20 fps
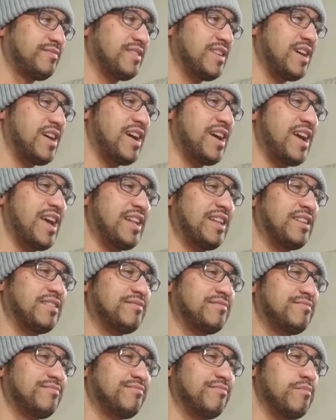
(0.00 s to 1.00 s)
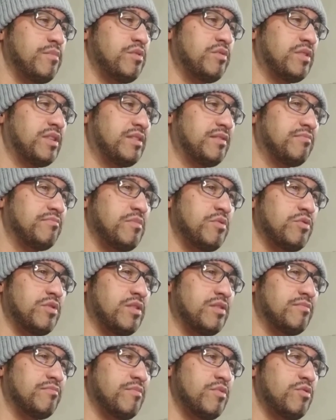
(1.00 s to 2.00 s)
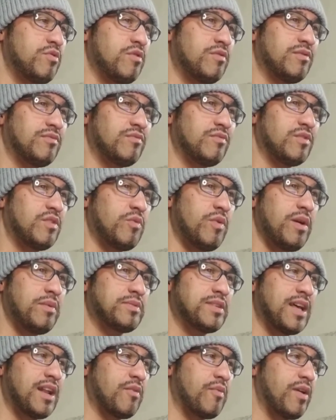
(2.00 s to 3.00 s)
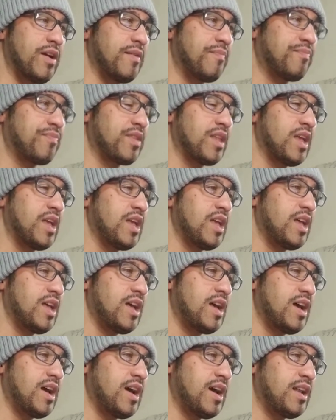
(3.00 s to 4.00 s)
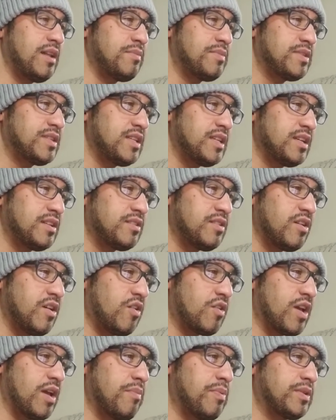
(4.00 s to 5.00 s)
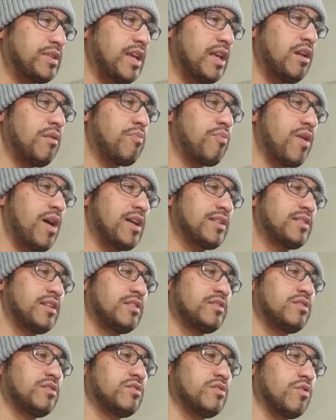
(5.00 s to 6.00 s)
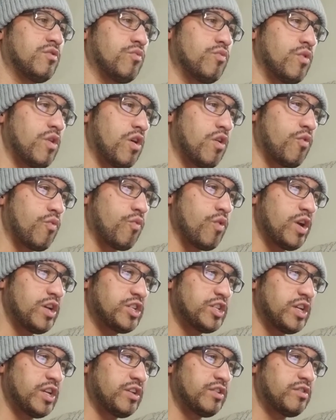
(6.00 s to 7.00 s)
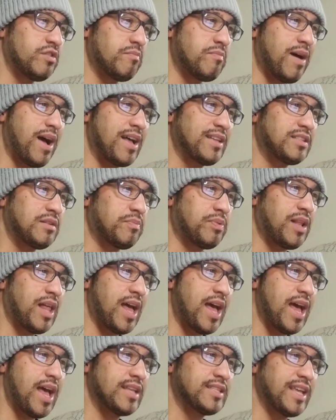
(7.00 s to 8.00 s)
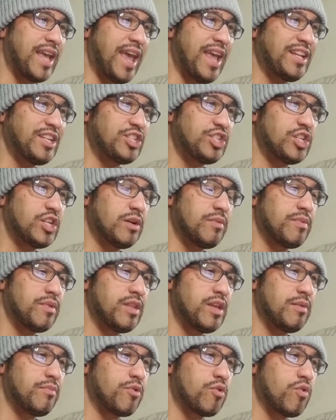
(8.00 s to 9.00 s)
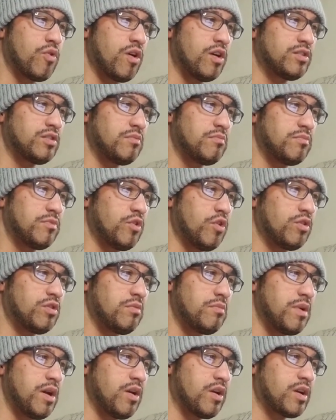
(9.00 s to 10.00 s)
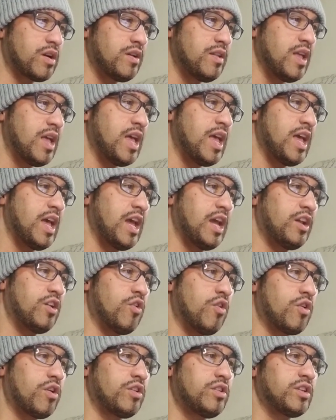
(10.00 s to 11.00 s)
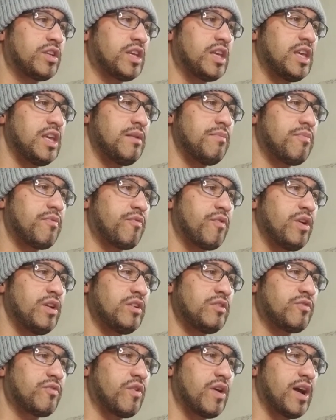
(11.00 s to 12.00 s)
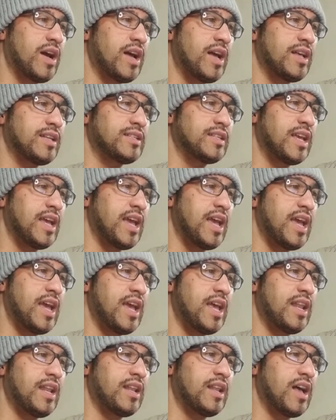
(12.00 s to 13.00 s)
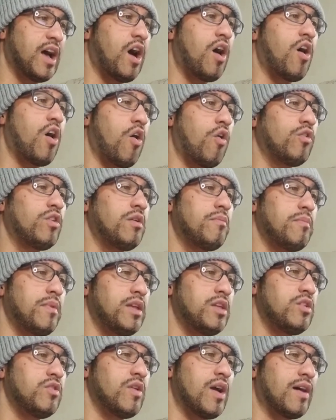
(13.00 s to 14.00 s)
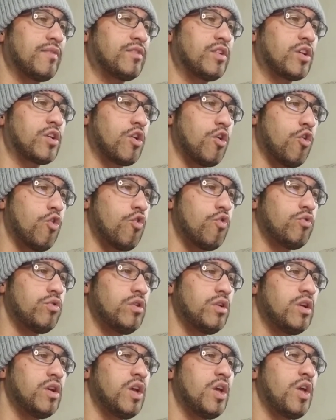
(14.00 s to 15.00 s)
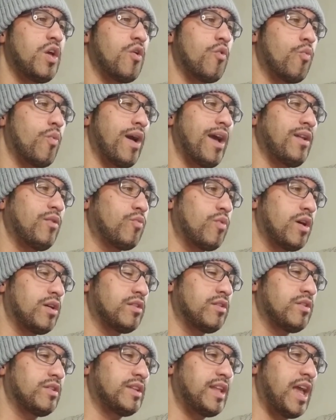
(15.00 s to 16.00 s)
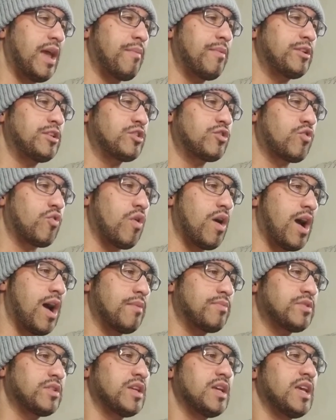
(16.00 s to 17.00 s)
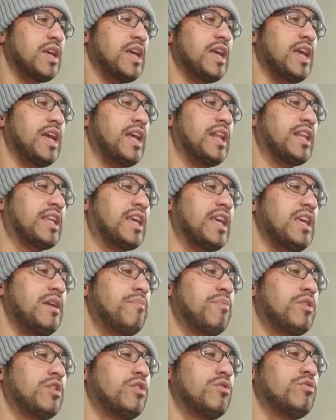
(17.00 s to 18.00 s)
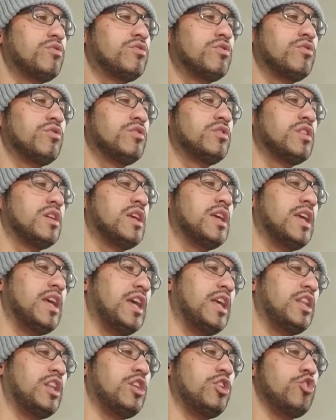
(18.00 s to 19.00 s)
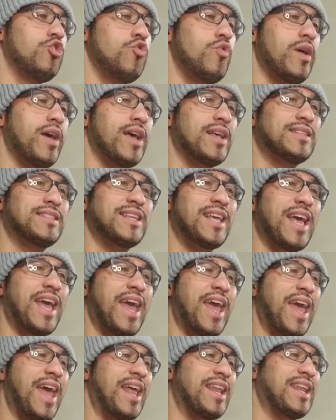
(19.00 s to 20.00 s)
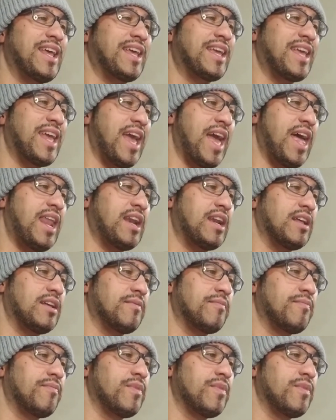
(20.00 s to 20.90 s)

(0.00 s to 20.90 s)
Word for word: All right, had to move move the move the, the website around. All right, let me see. Okay, potato processors are, are rushing to buy supplies and ship them across North America in order to keep French fries and are uh, on the menu after cold, wet weather damaged crops in key producers in the U.S. and Canada.